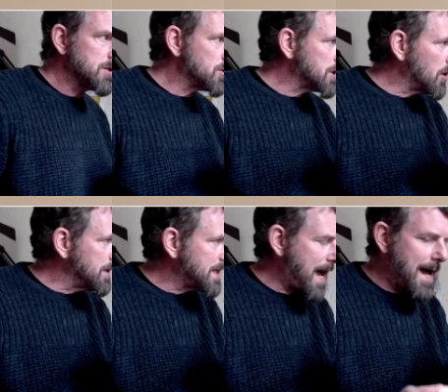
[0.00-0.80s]
It's also
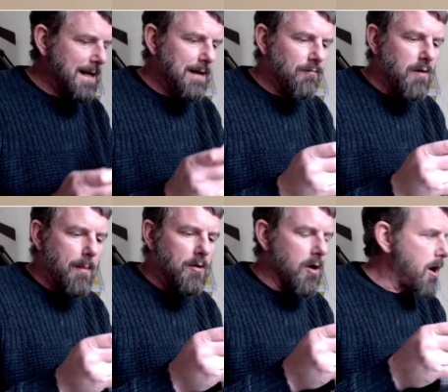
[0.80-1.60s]
got this handy
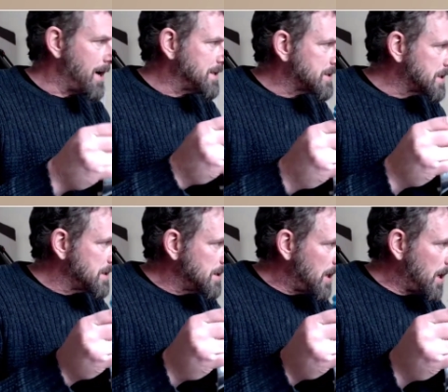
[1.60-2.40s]
rubberized
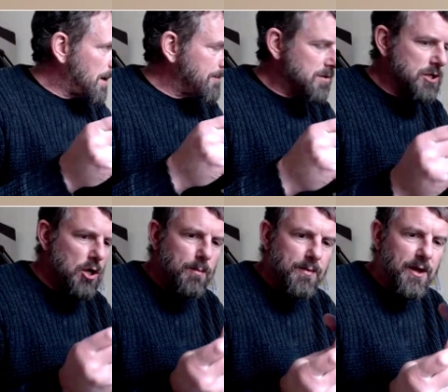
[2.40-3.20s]
um,
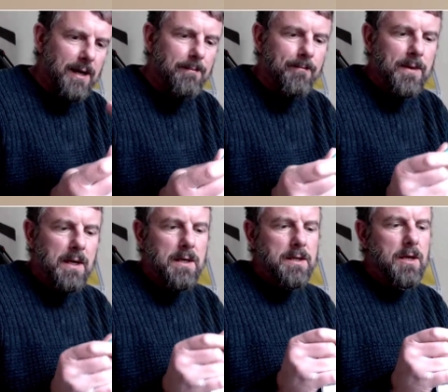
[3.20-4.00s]
tube thing
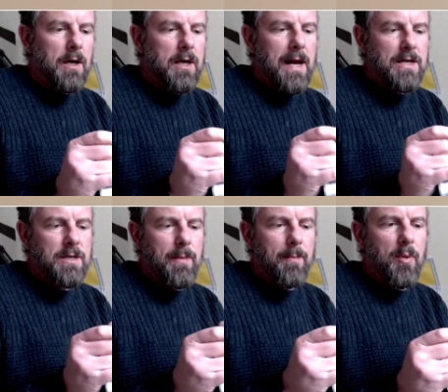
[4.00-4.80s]
that can
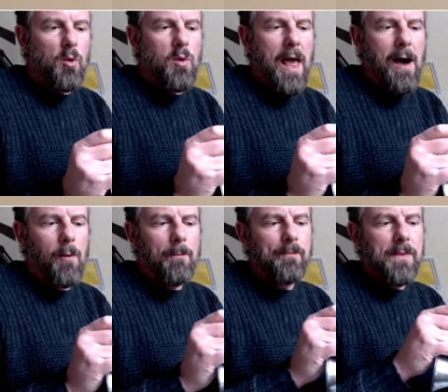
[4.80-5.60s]
actually be pulled
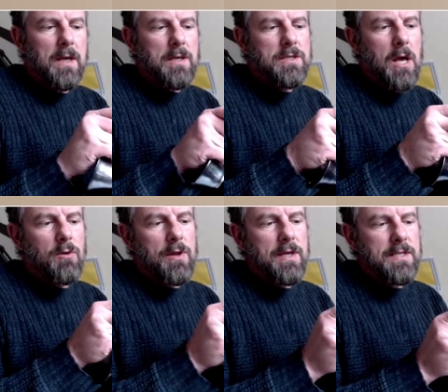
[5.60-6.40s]
out.
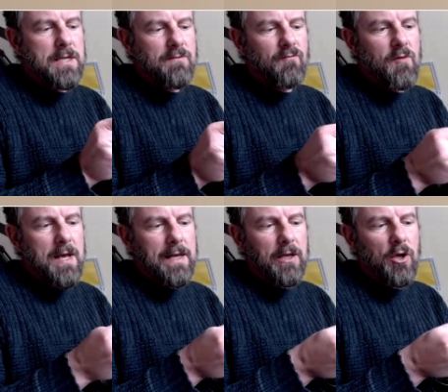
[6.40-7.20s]
So this is
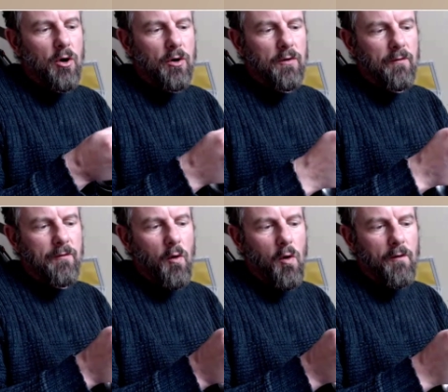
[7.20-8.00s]
really good
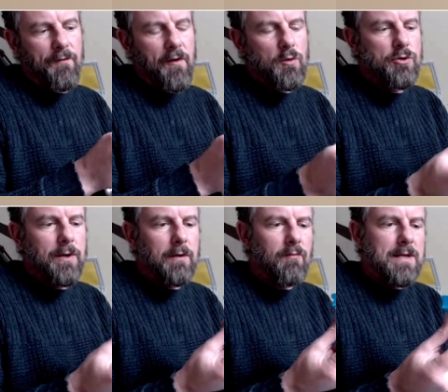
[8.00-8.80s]
for
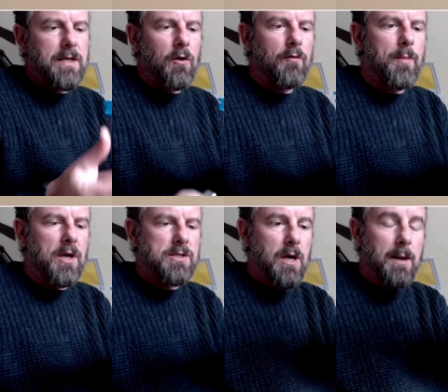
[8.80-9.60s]
filtering the resin off
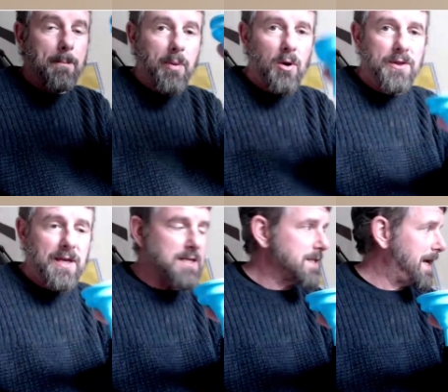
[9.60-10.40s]
because I can put
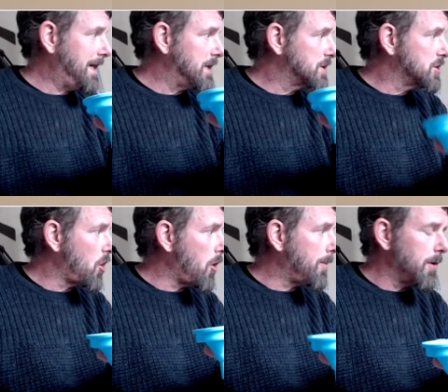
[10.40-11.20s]
this in the
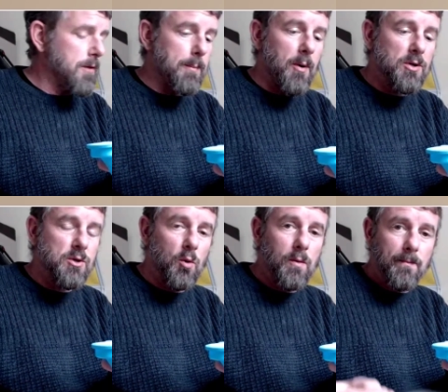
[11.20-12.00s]
top of the
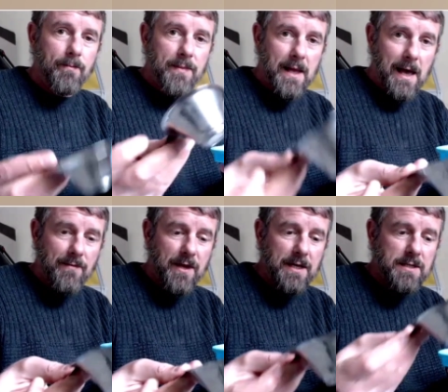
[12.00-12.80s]
bottle,
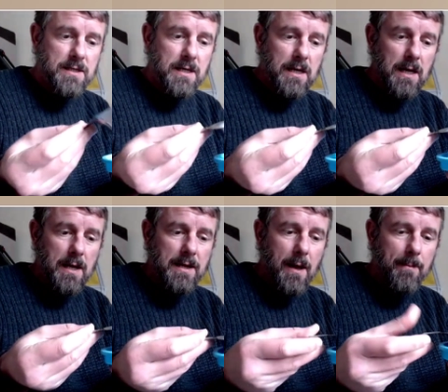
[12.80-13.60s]
have this,
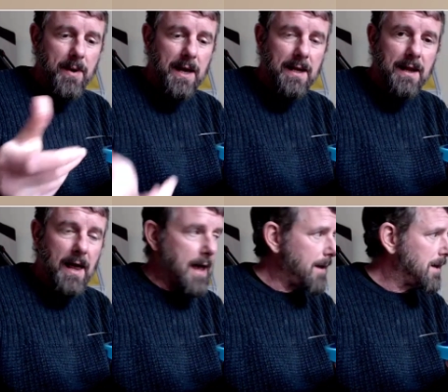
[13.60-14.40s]
dump it in
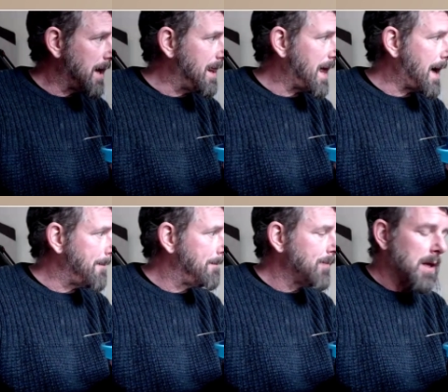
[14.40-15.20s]
there like that,